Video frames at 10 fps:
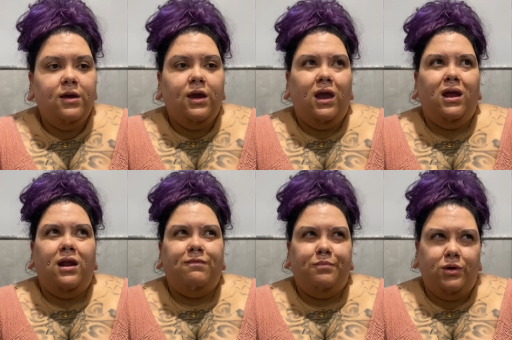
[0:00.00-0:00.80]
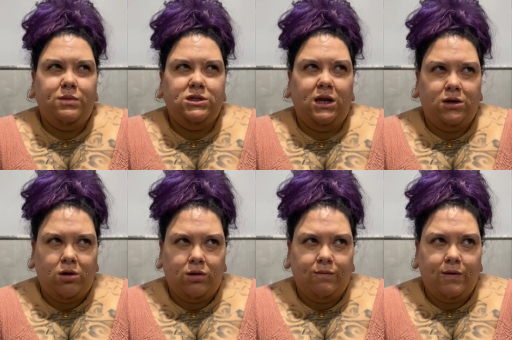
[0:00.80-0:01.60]
and I've pretty much hated
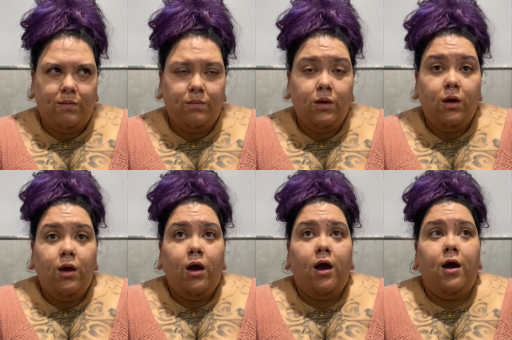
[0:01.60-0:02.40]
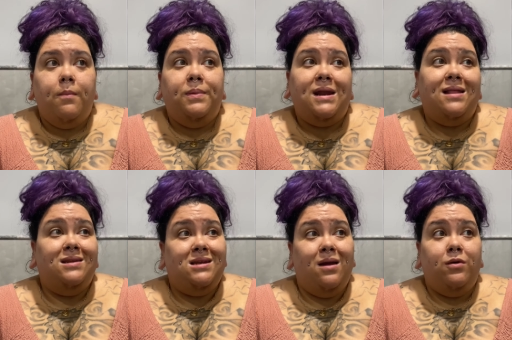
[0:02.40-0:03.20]
all of them. But at the
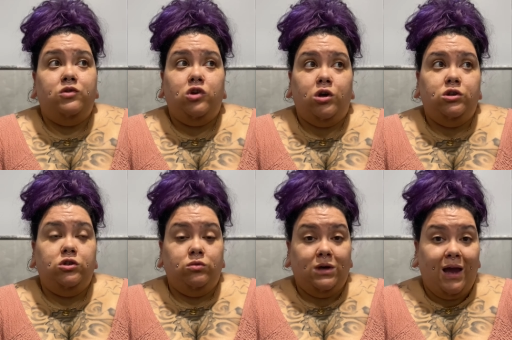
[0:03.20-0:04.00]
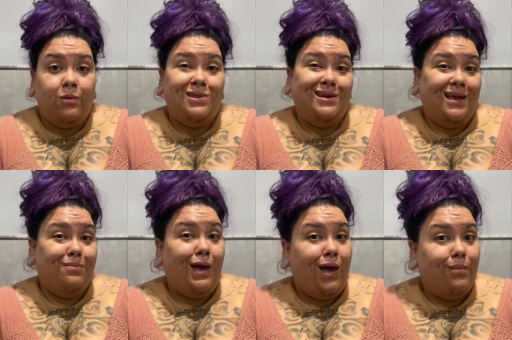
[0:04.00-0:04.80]
time I was talking to a guy with the name
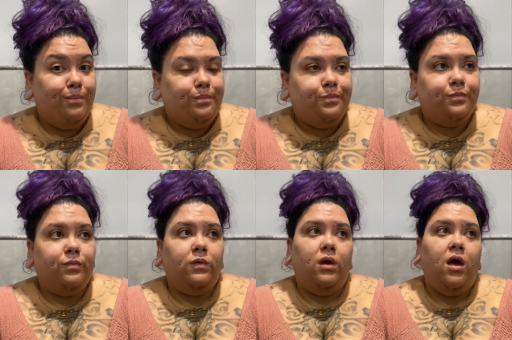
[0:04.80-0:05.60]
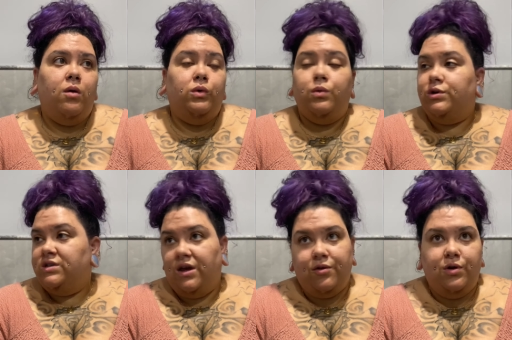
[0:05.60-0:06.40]
M. We weren't
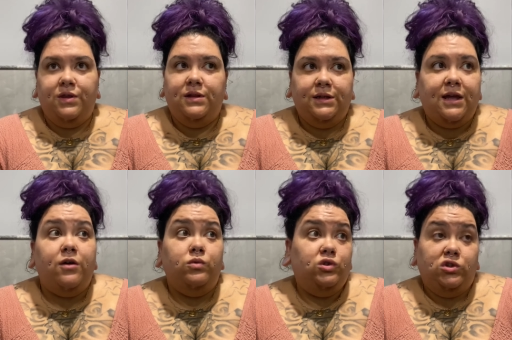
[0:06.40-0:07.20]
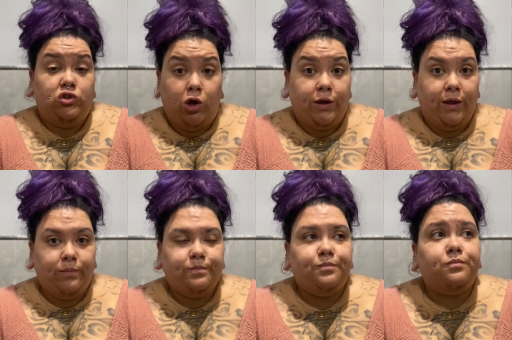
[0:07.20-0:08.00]
together or anything like that. We were just talking.
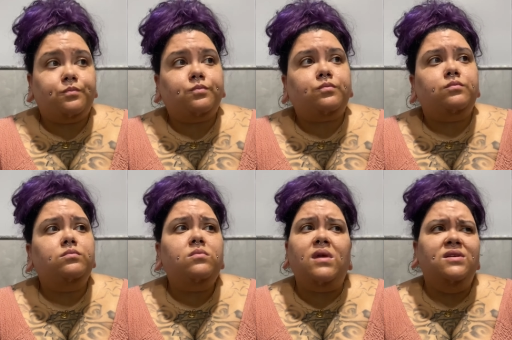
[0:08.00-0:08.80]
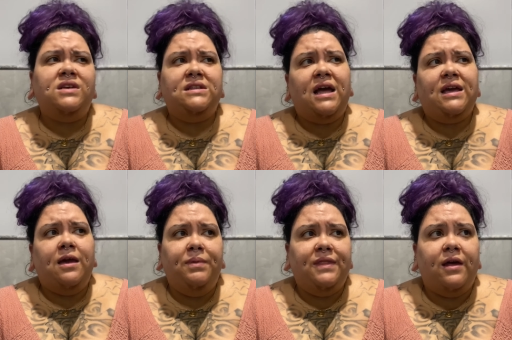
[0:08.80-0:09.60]
I was like, that
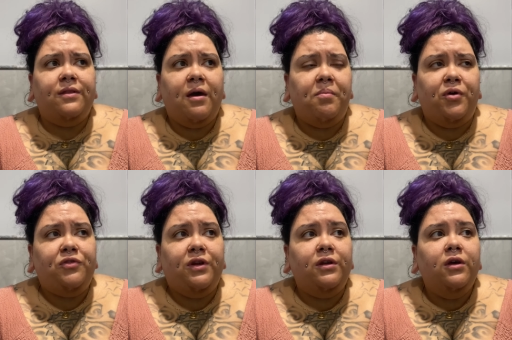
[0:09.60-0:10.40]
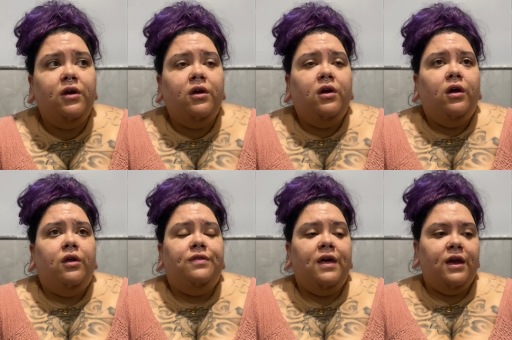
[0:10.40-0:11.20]
can't be that person.
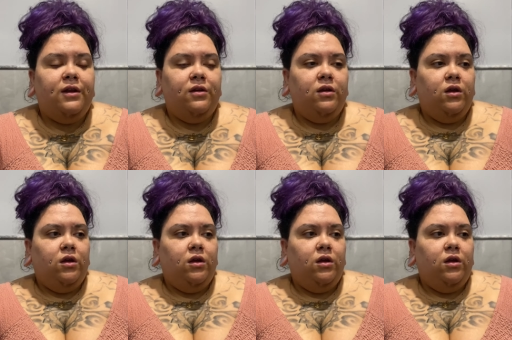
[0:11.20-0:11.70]
Then